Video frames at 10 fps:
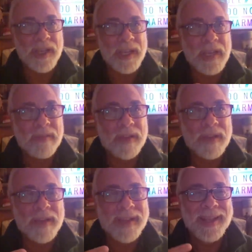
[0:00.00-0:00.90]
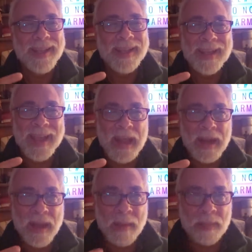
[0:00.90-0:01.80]
even get
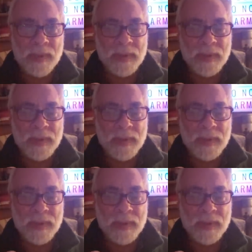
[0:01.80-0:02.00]
up.